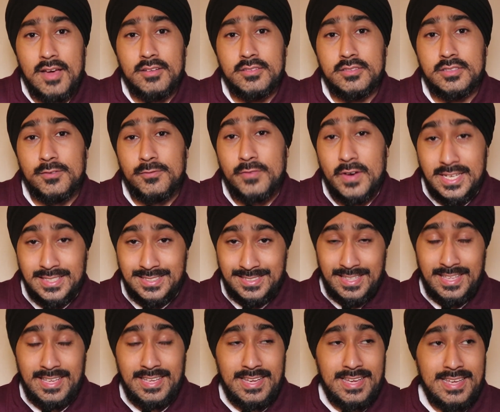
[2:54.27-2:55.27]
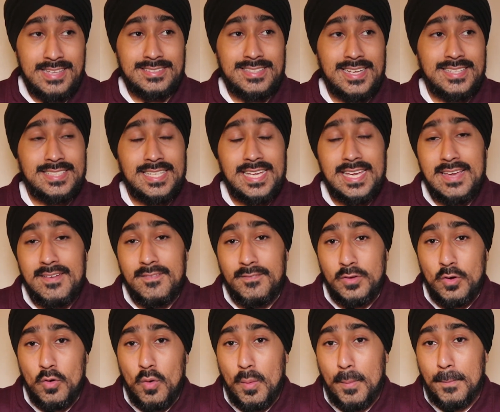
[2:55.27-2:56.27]
The first thing is that if
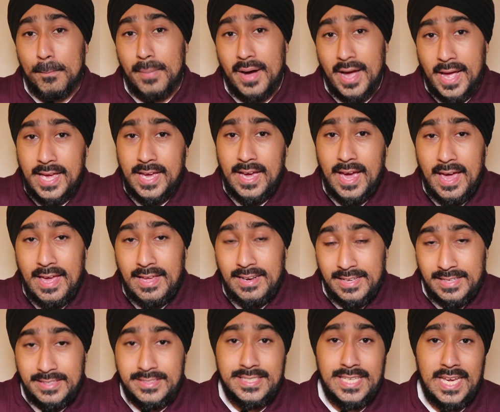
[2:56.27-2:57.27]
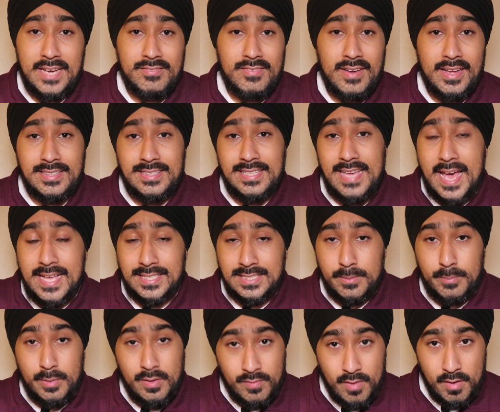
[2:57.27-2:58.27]
you're buying an ETF like the
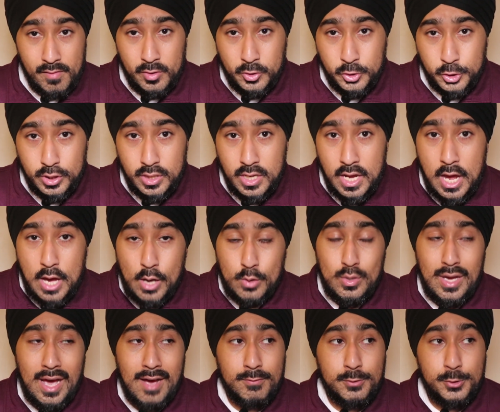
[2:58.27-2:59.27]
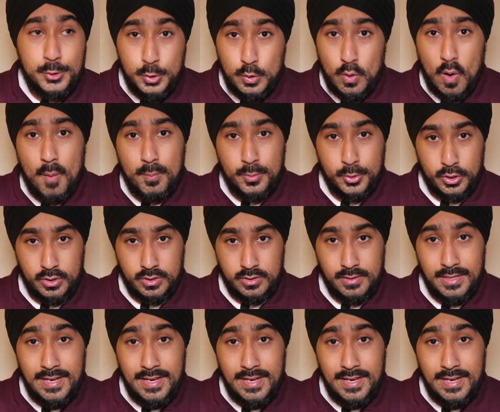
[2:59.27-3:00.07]
S&P 500, you have two options.